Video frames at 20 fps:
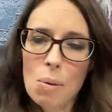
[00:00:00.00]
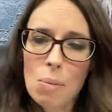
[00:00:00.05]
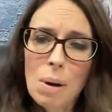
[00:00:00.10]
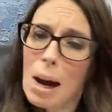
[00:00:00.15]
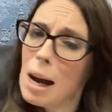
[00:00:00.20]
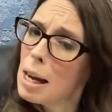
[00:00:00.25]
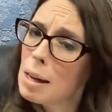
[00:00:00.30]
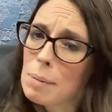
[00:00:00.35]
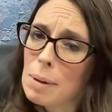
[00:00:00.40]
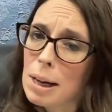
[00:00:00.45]

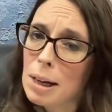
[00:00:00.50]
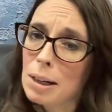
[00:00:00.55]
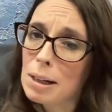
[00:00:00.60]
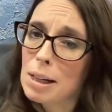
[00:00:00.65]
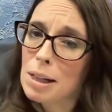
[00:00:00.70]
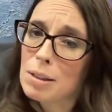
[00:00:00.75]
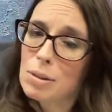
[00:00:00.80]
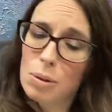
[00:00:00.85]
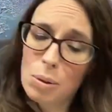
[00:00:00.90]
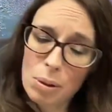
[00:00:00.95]
I am Erin,
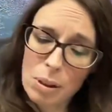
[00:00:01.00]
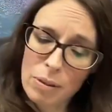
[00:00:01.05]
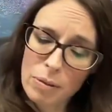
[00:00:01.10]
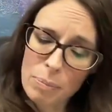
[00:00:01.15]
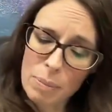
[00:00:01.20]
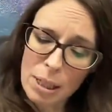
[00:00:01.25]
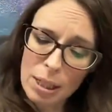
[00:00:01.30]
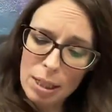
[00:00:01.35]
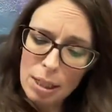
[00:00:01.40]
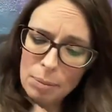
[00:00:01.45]
intuitive
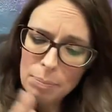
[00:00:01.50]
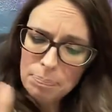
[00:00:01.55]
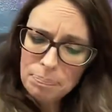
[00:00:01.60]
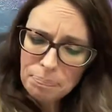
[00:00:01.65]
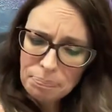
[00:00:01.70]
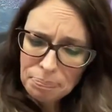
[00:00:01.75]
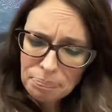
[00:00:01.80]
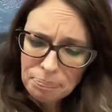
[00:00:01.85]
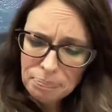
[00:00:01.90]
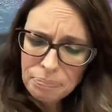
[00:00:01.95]
medium,
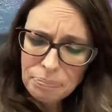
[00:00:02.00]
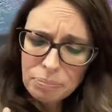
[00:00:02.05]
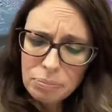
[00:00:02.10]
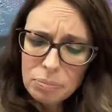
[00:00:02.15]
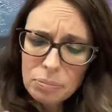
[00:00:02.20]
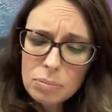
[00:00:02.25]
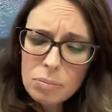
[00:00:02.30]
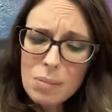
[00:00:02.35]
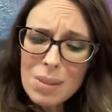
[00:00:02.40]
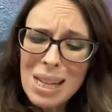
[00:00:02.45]

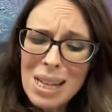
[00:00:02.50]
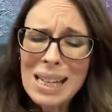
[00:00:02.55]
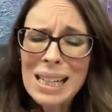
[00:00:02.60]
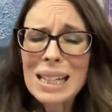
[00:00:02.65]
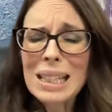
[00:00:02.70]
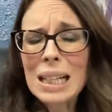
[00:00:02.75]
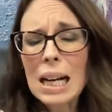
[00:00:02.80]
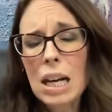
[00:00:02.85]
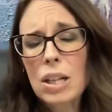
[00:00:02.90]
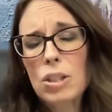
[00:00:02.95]

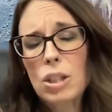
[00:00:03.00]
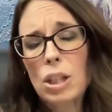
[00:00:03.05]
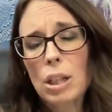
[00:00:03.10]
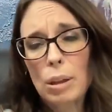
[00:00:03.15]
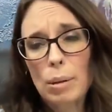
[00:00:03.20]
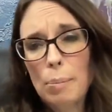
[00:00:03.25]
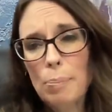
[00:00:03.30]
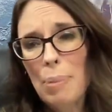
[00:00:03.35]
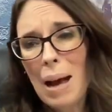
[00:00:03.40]
Akashic